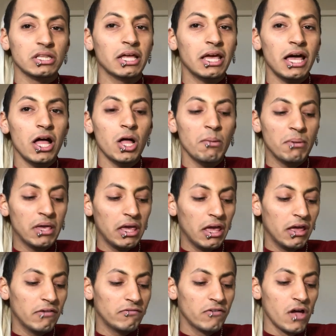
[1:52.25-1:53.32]
They help
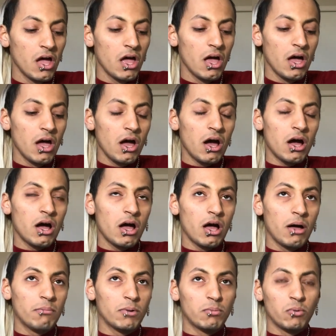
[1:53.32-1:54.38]
give
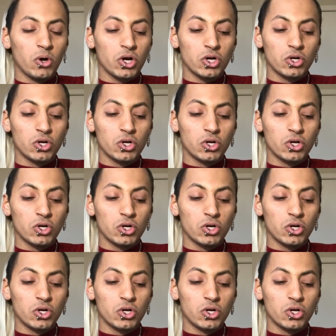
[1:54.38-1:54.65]
a more